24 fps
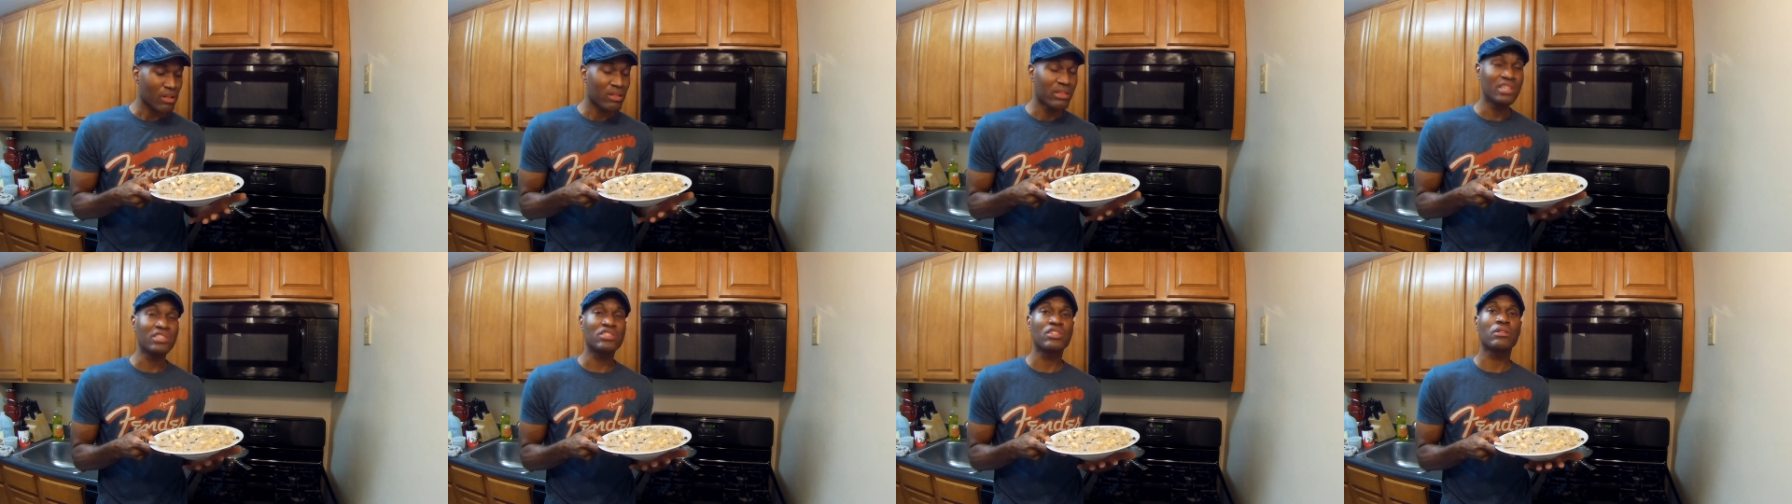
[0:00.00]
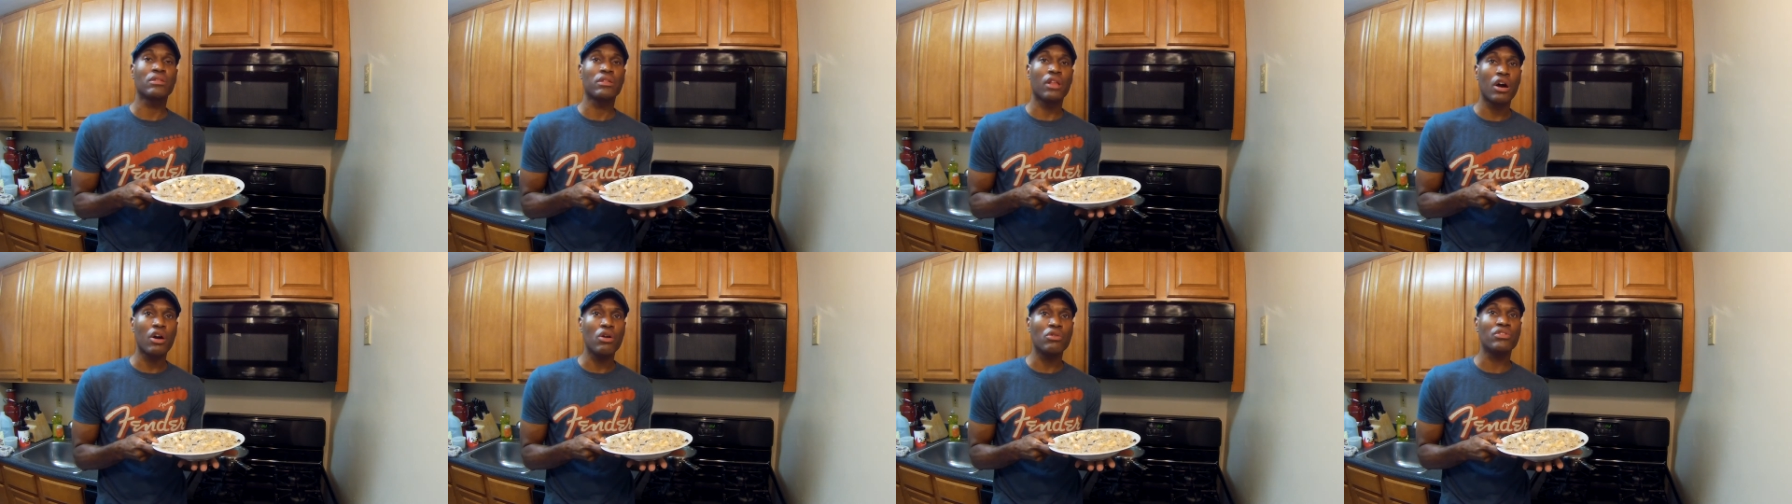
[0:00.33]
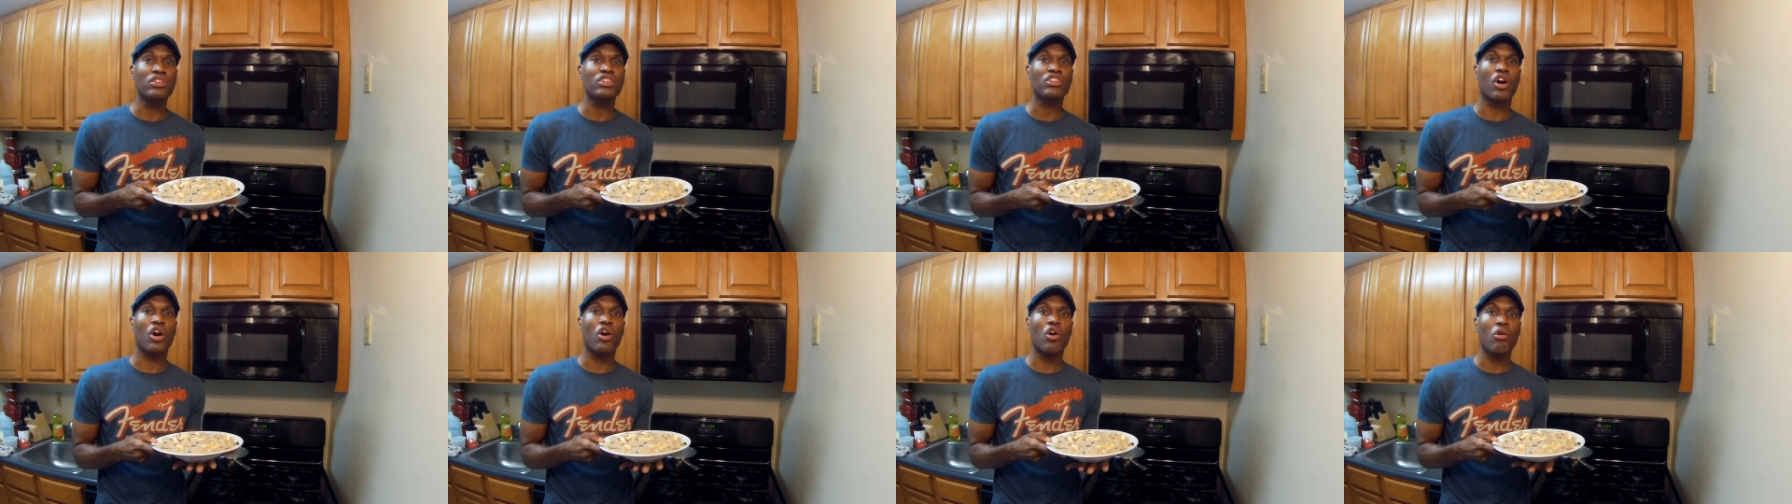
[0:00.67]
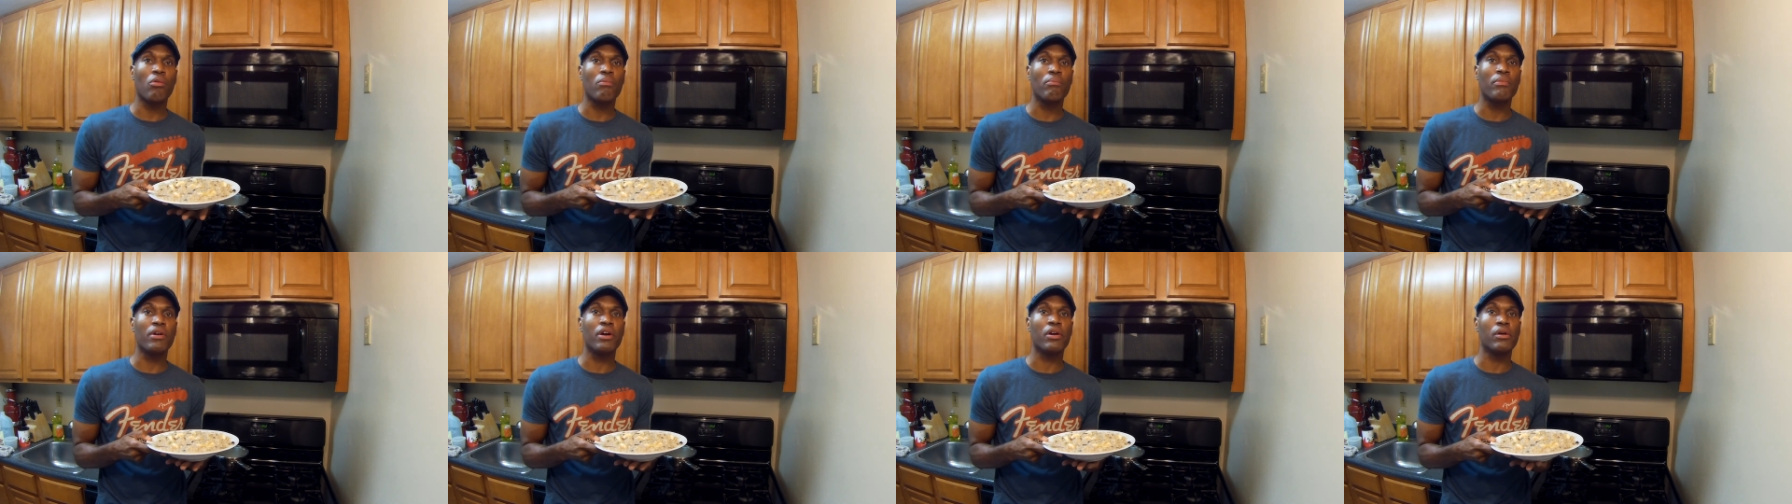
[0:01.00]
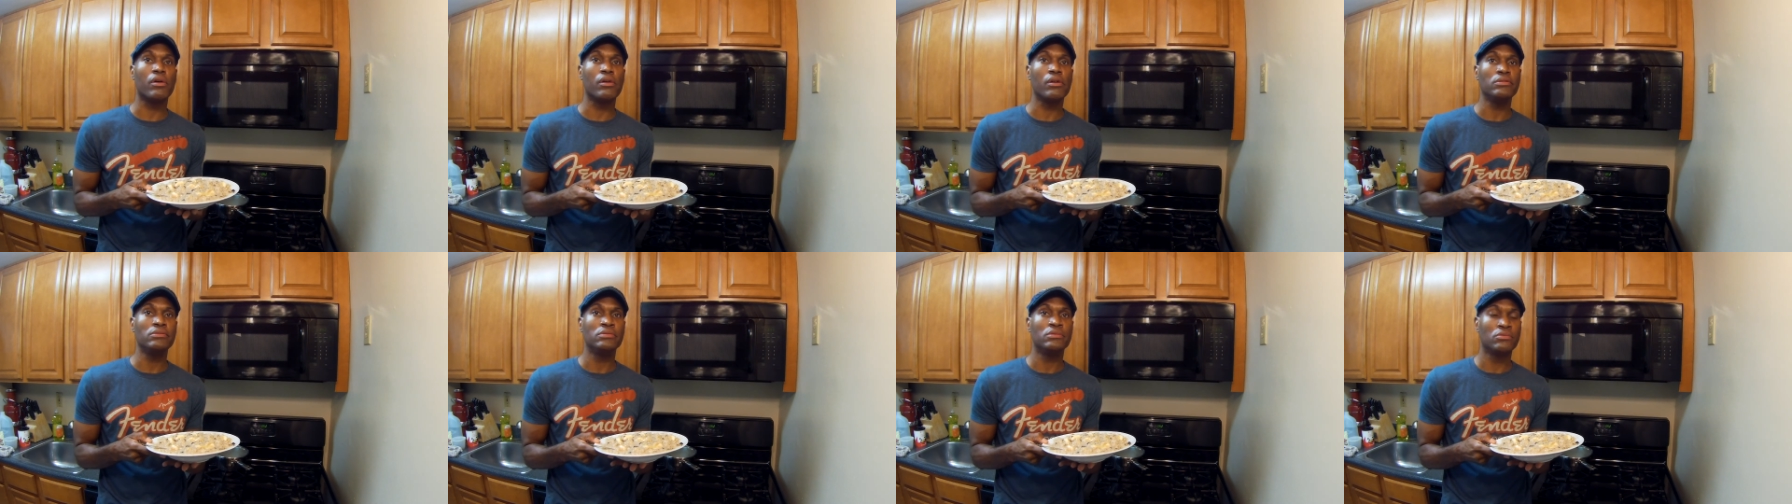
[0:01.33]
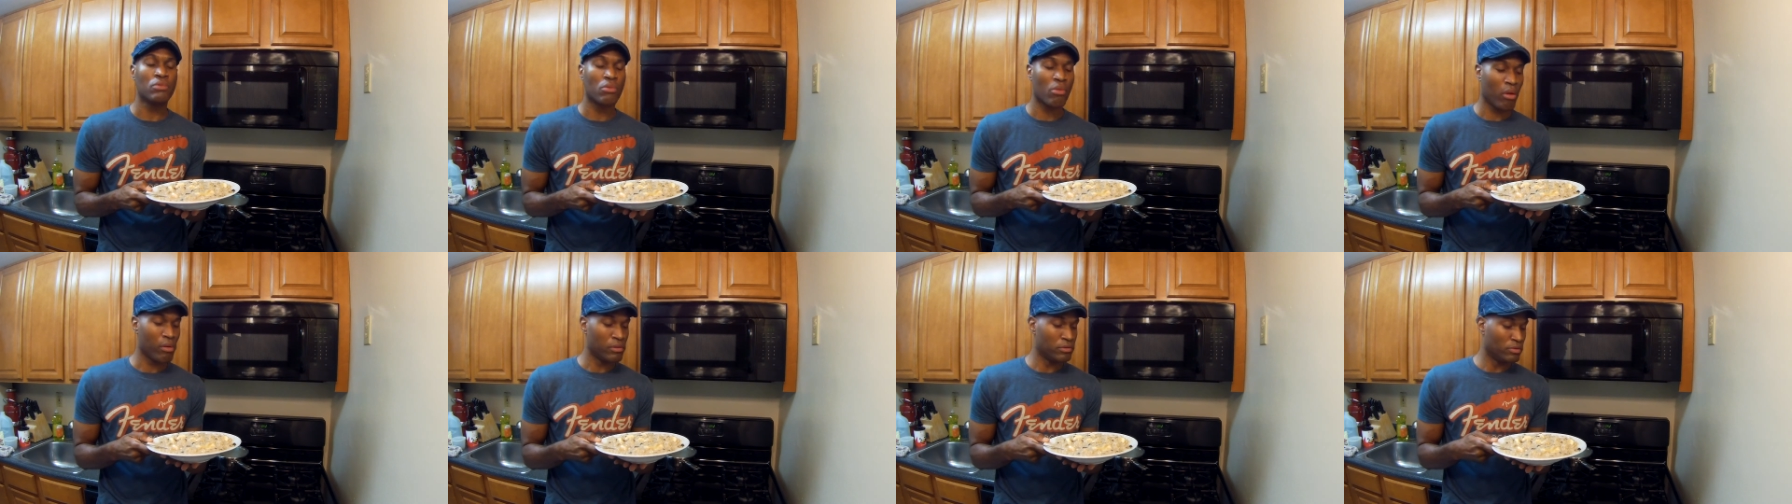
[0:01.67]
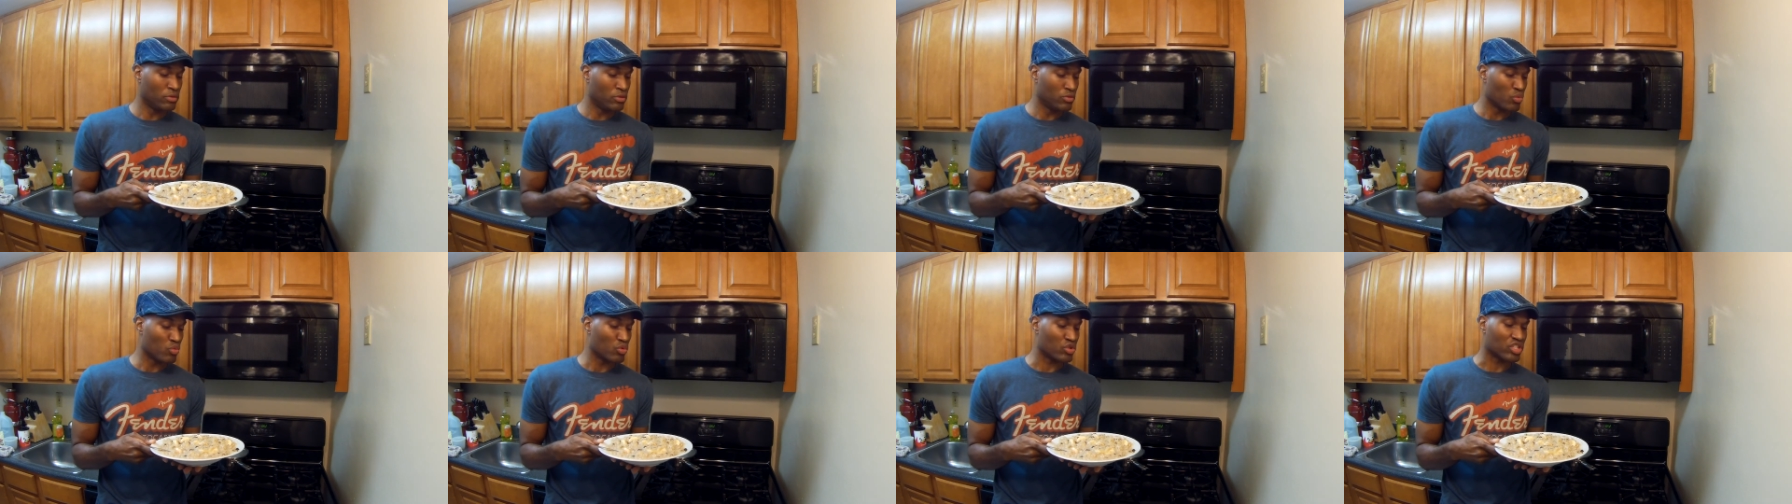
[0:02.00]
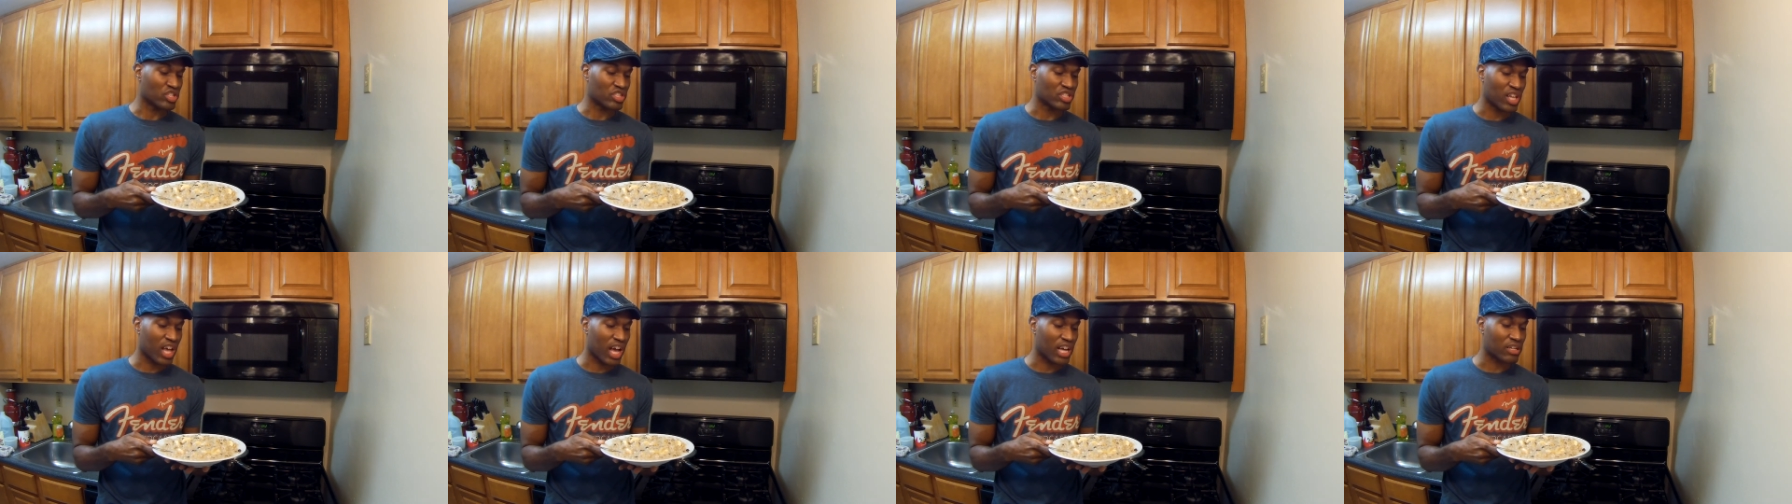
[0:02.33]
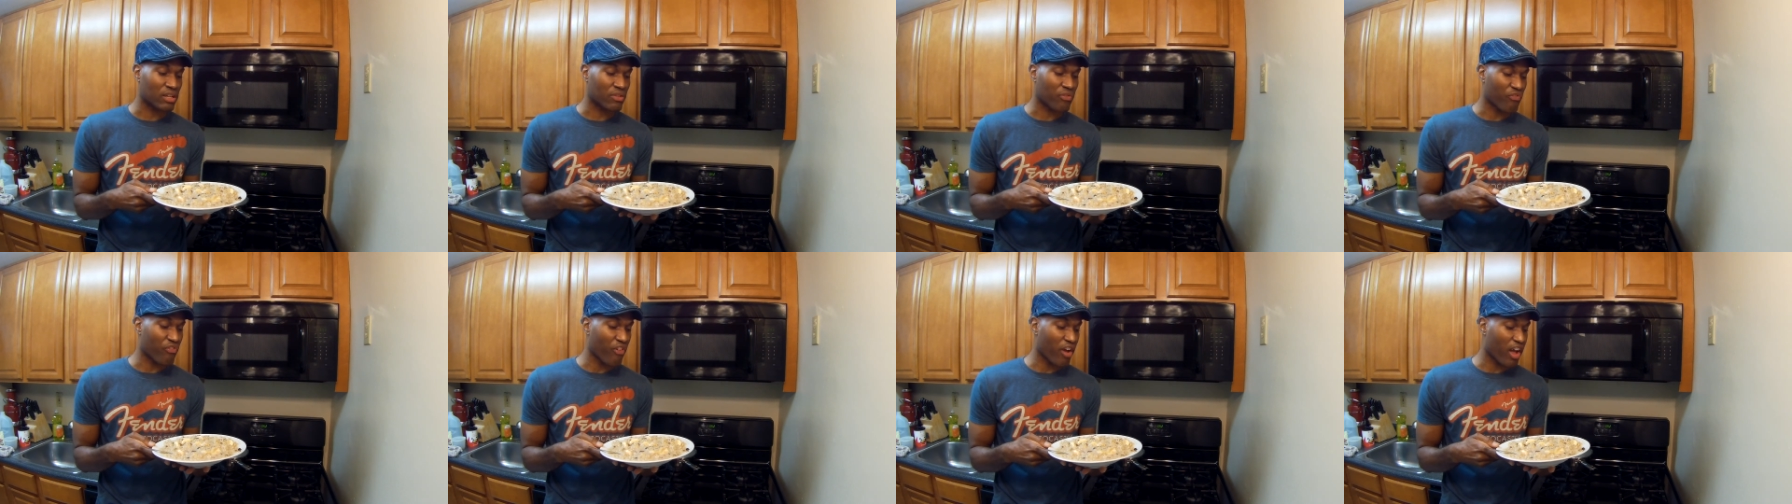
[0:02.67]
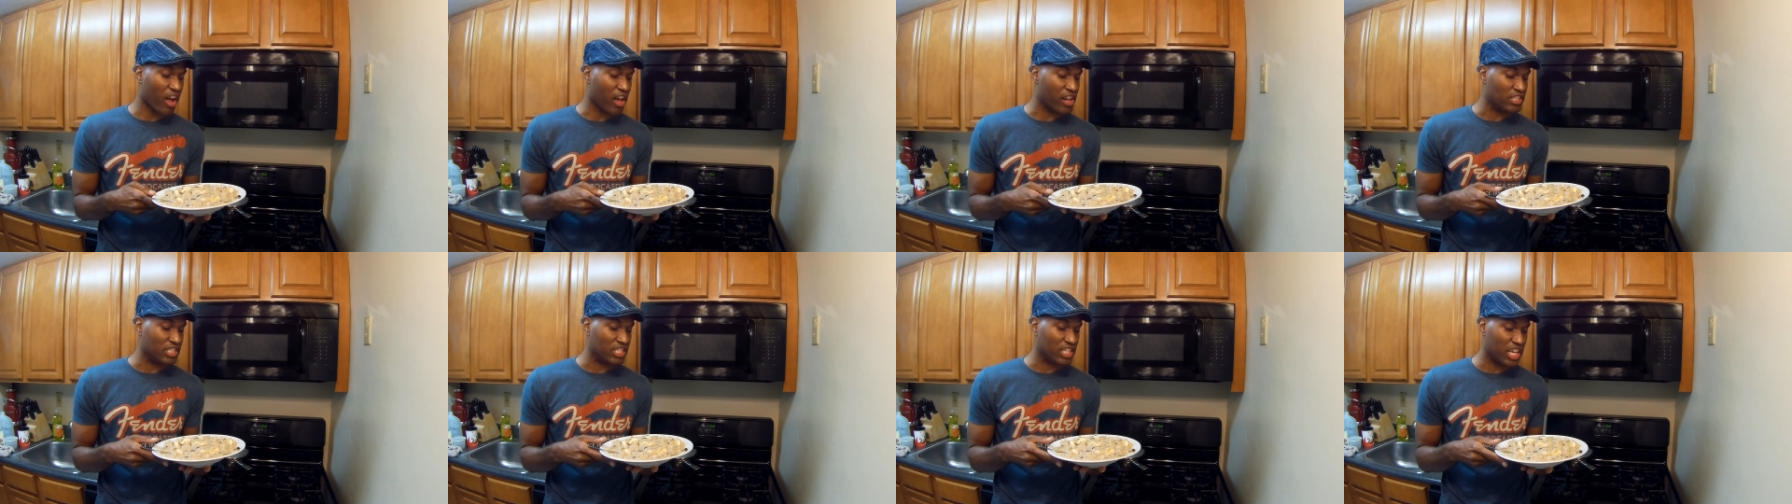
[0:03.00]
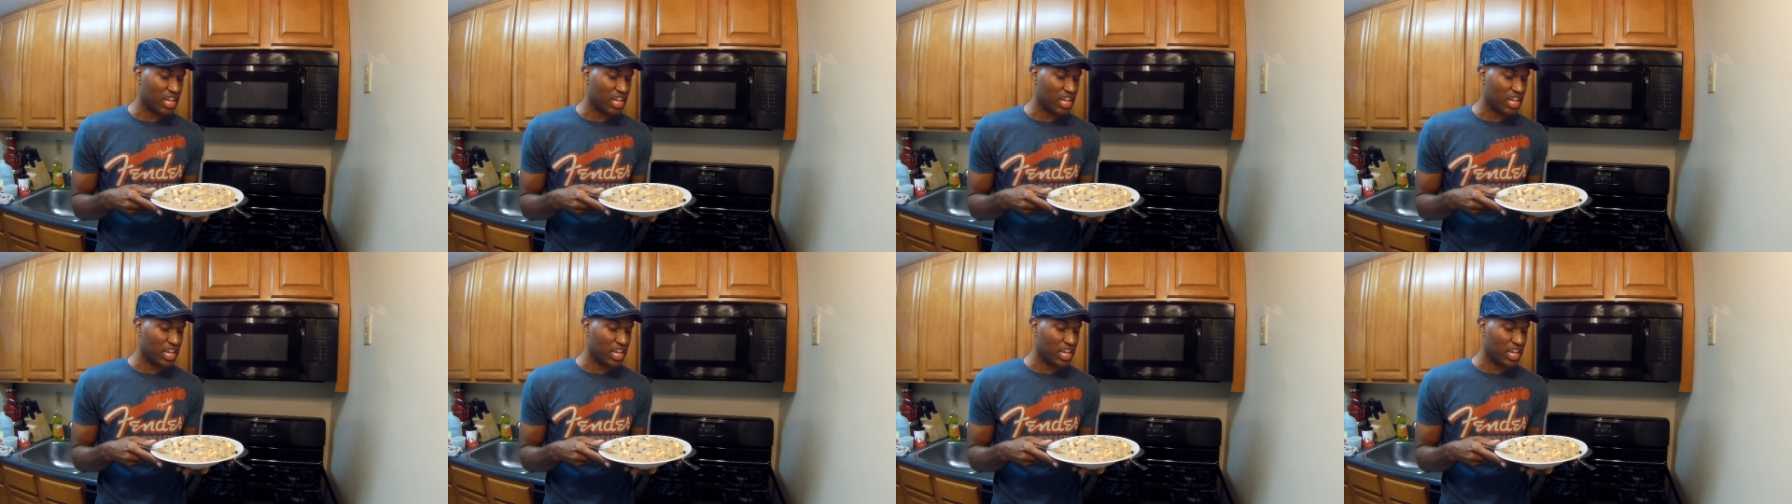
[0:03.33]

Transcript: This loaded oatmeal will satisfy